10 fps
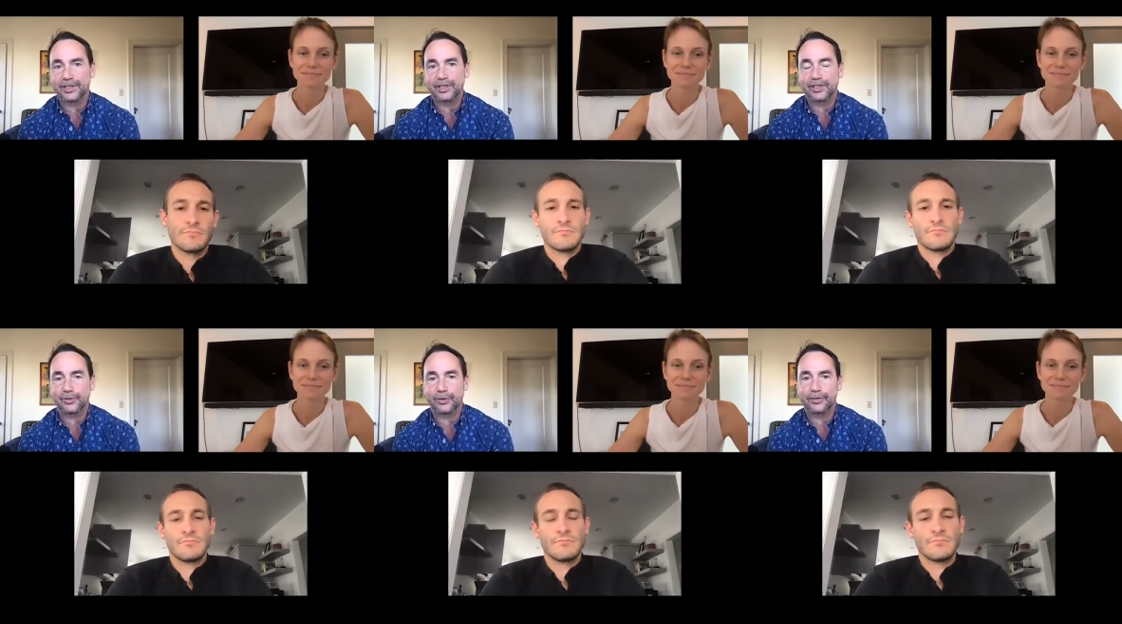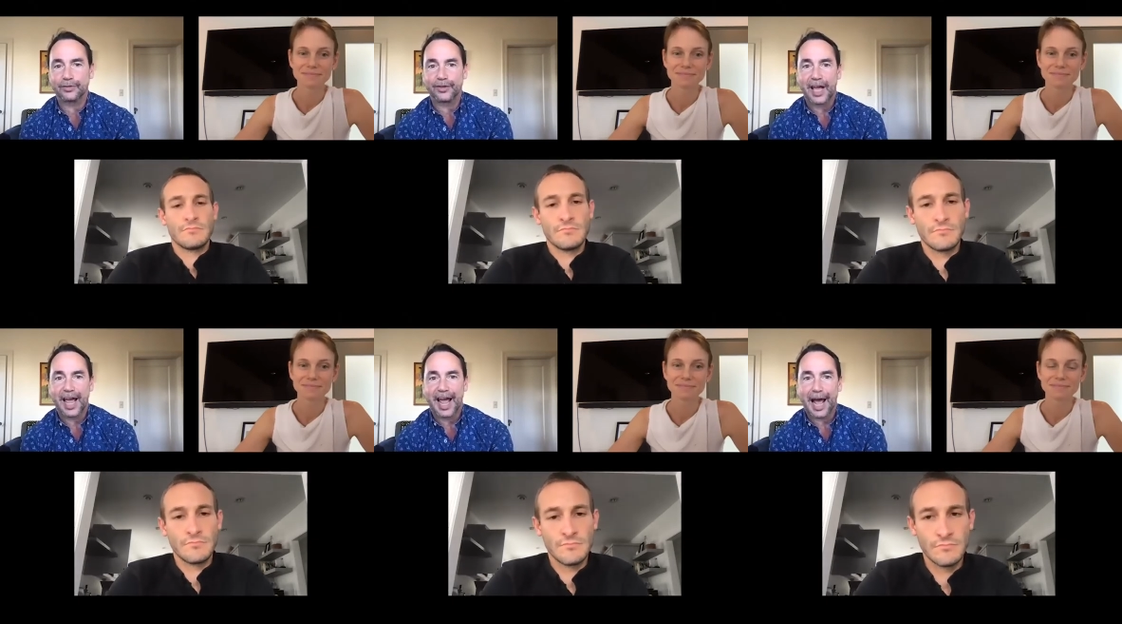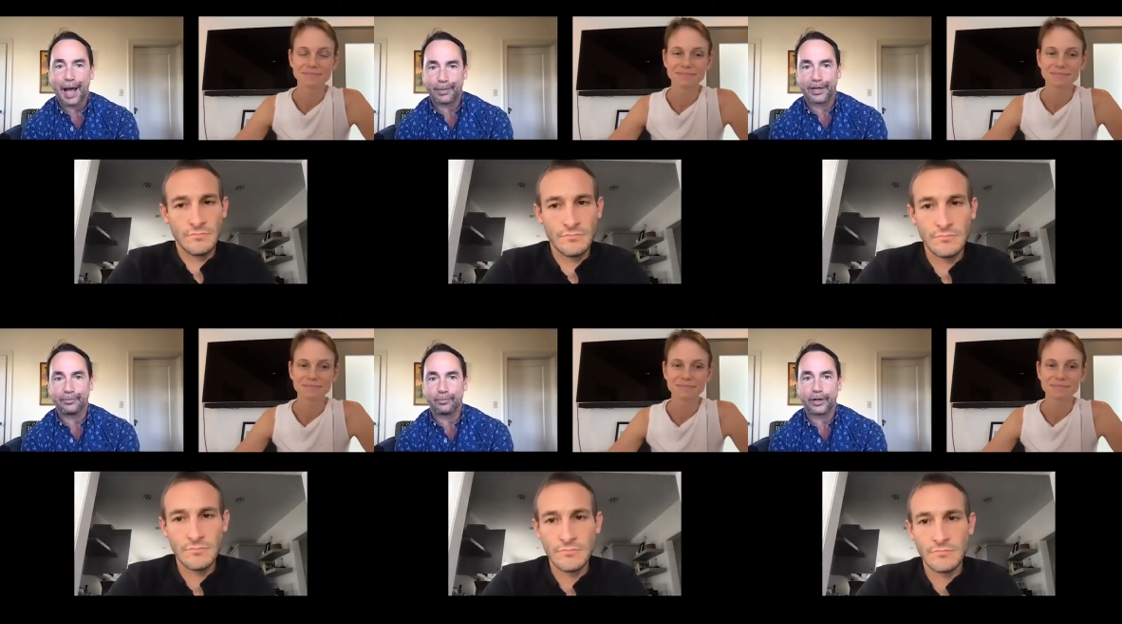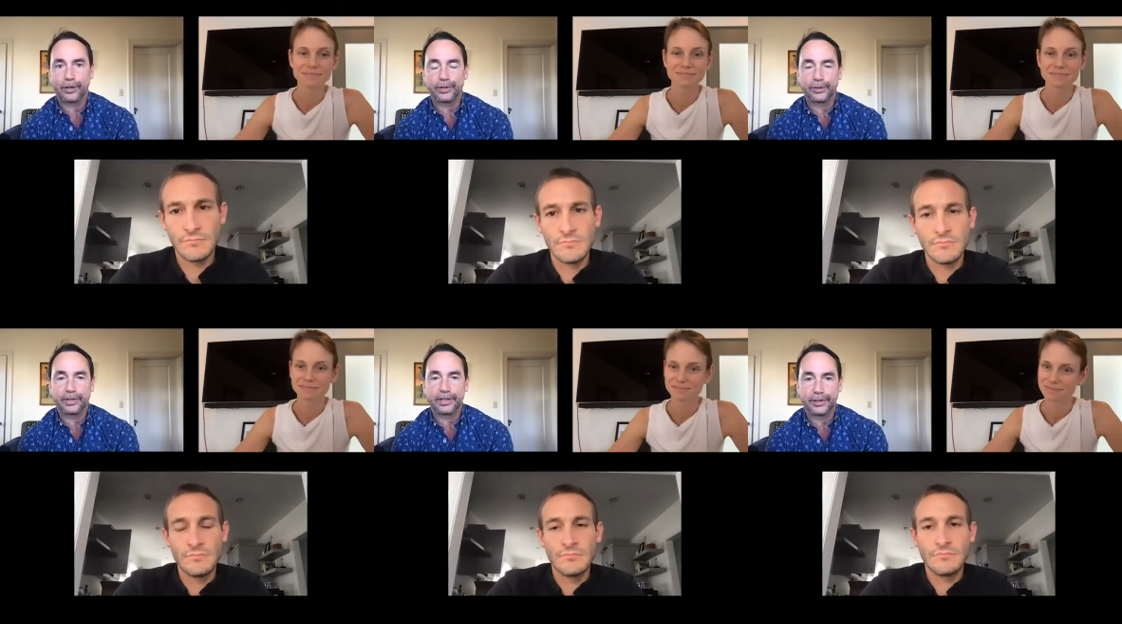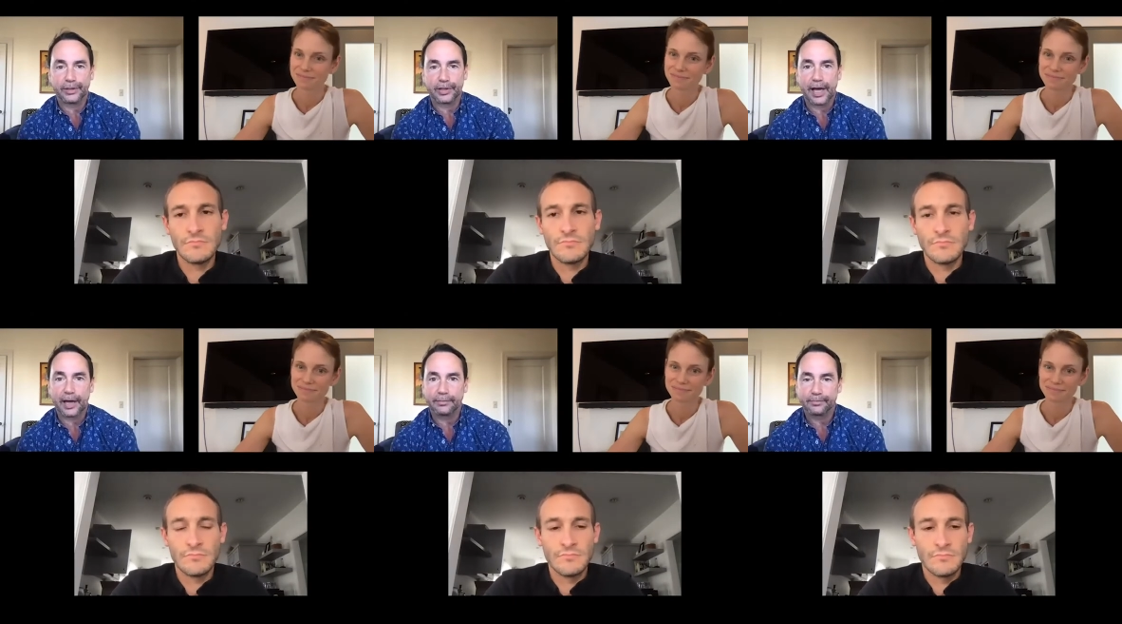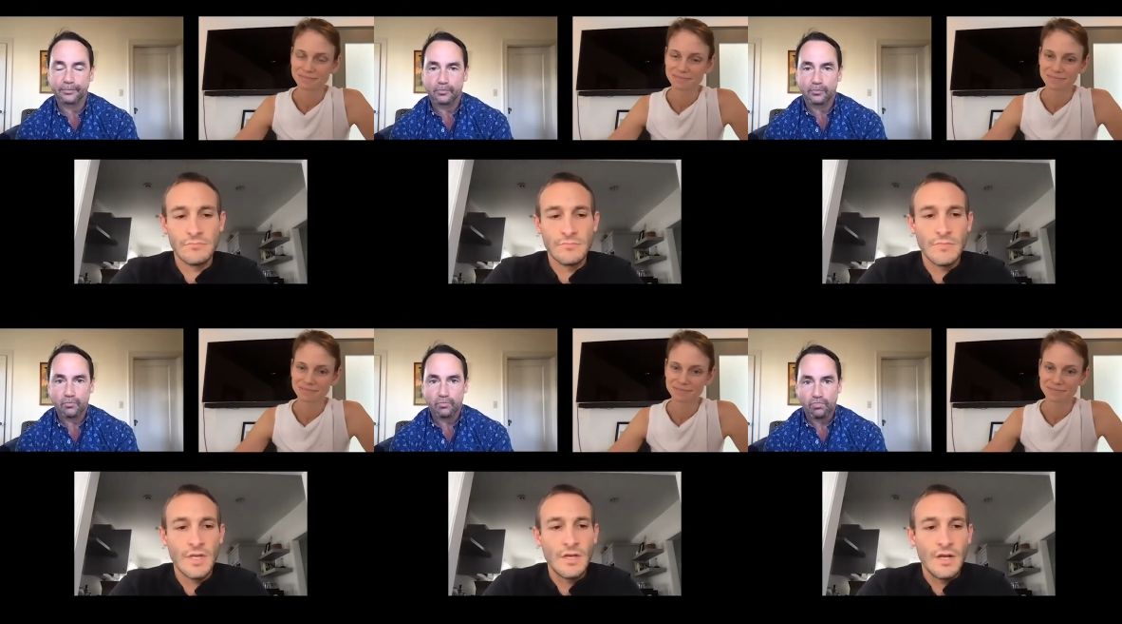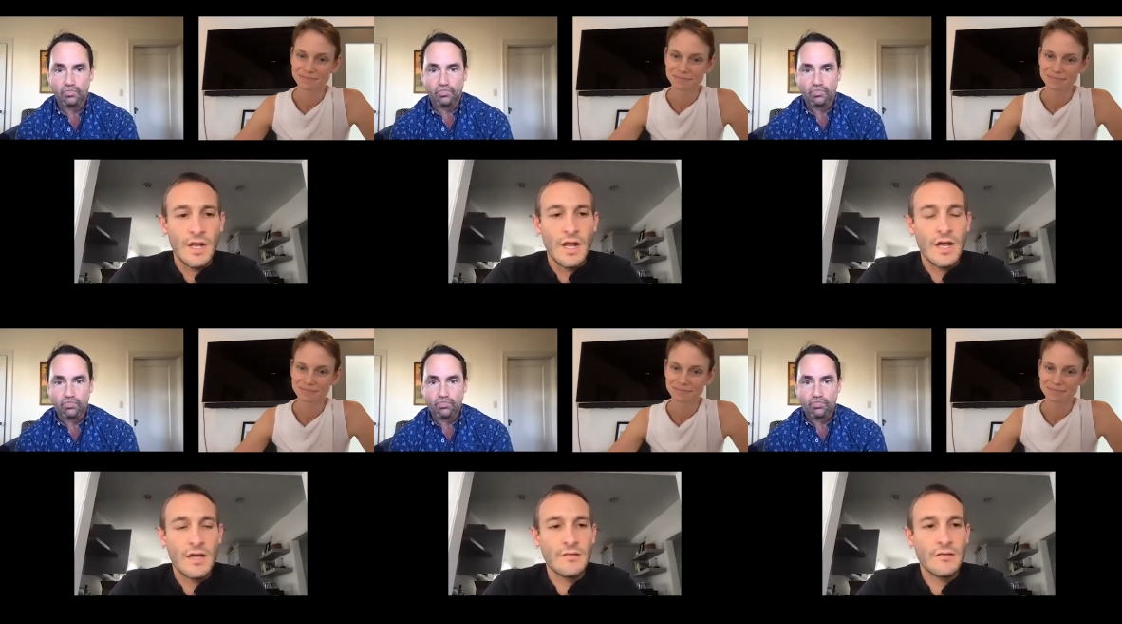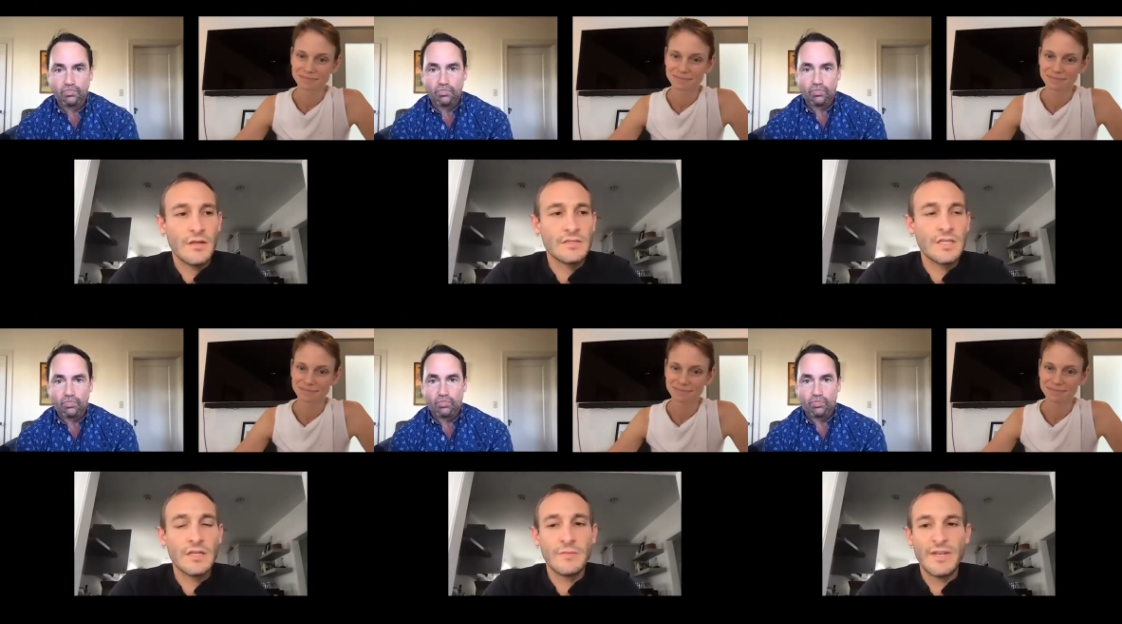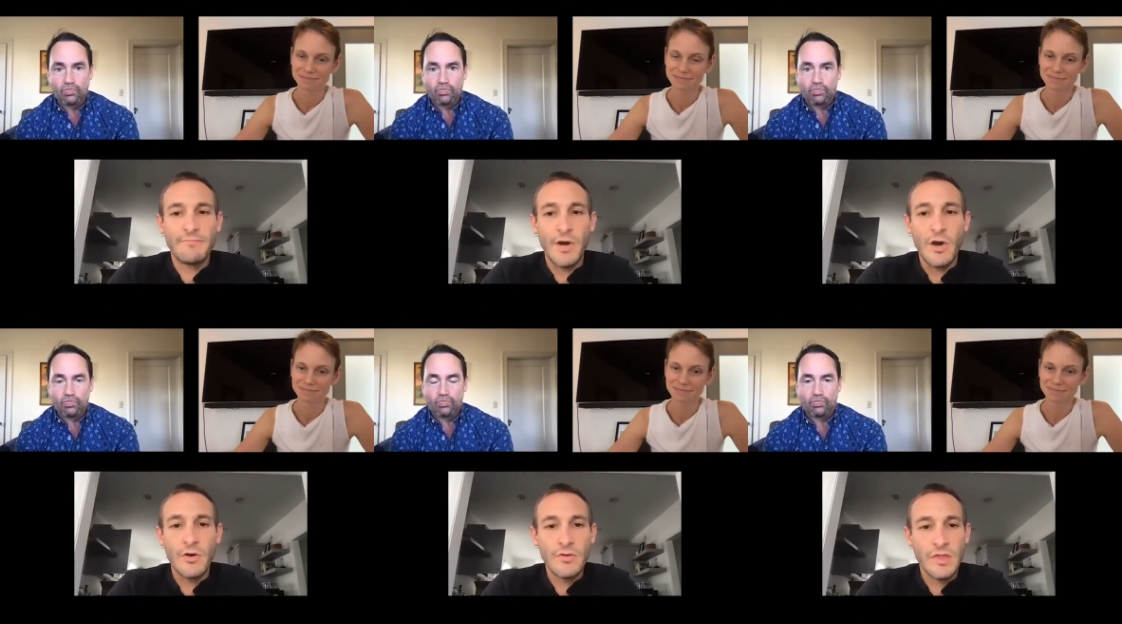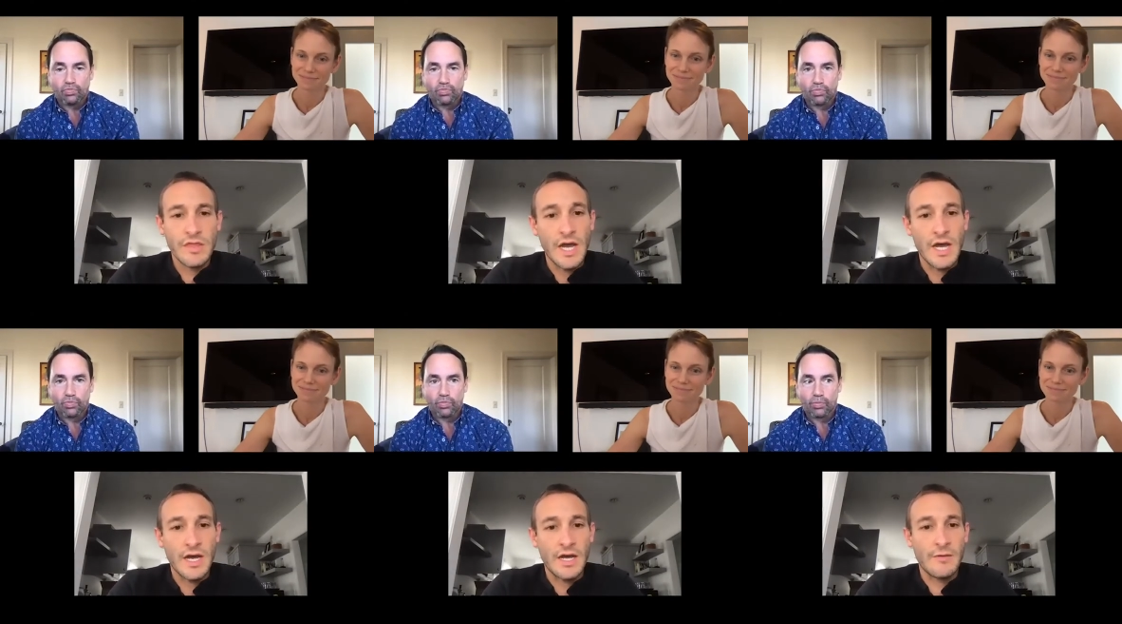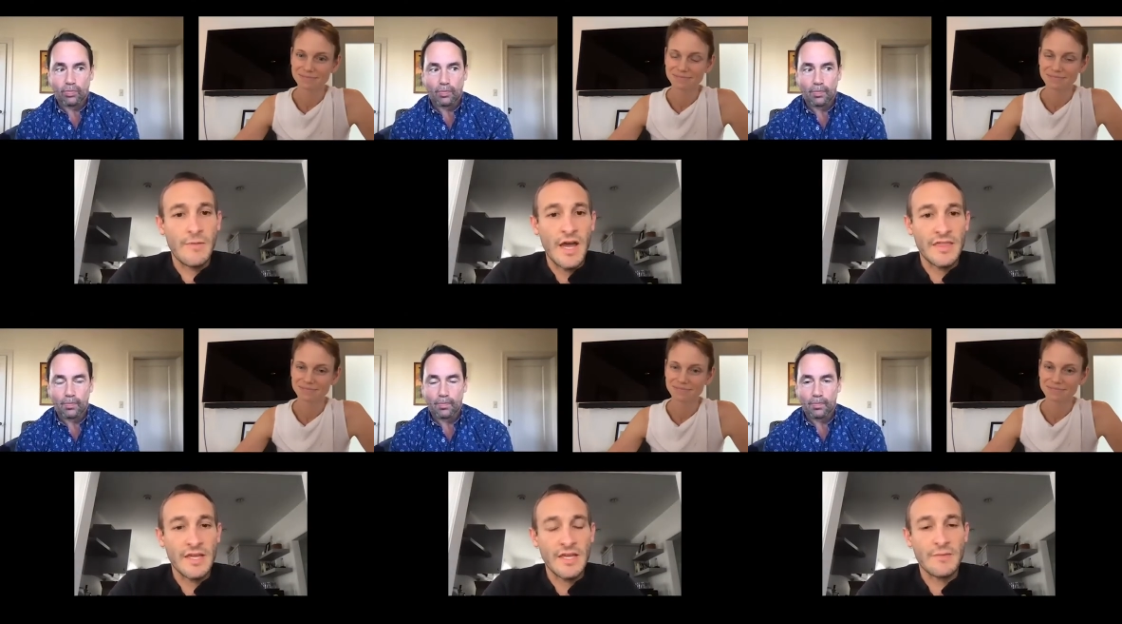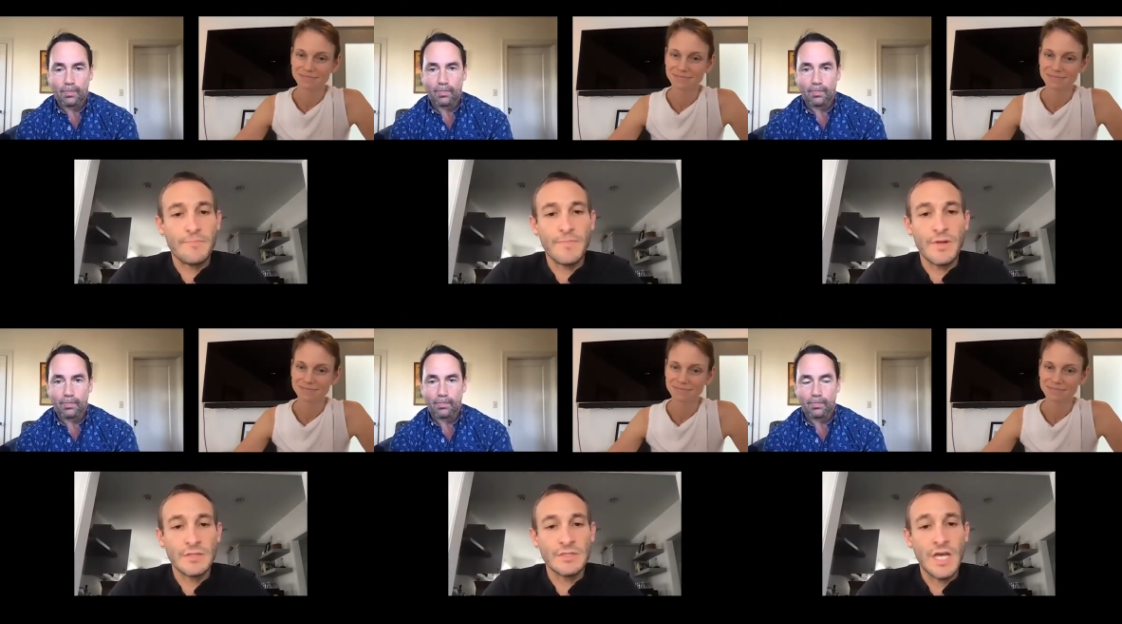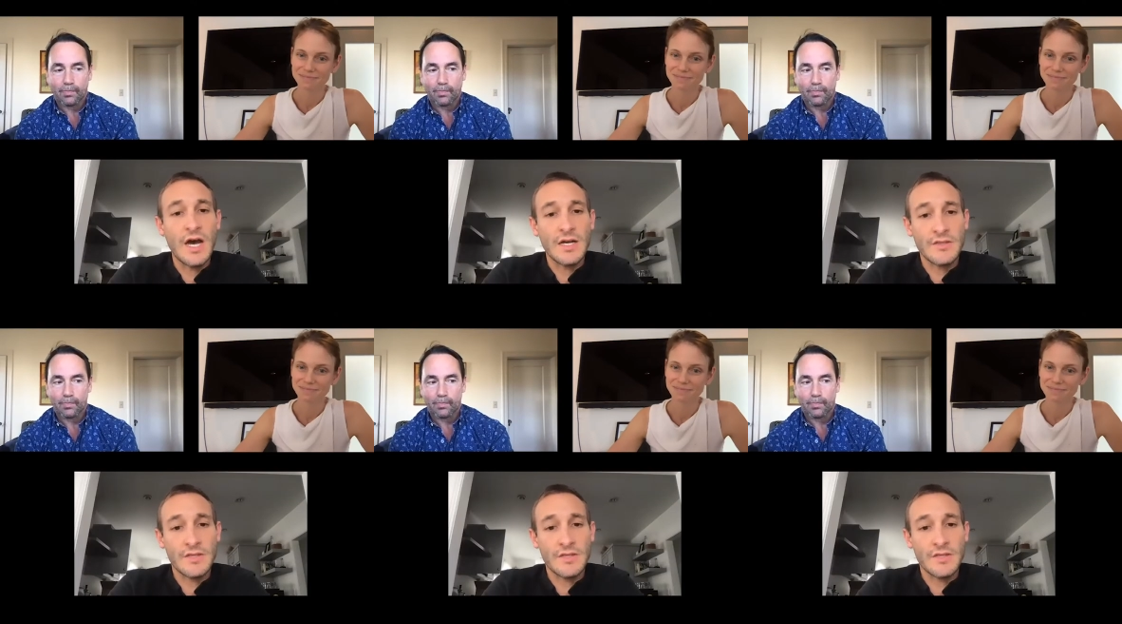Speaker 1: just sort of happen while you were doing doing that?
Speaker 2: Uh, it's a little bit of both. Um, I think uh, Doug,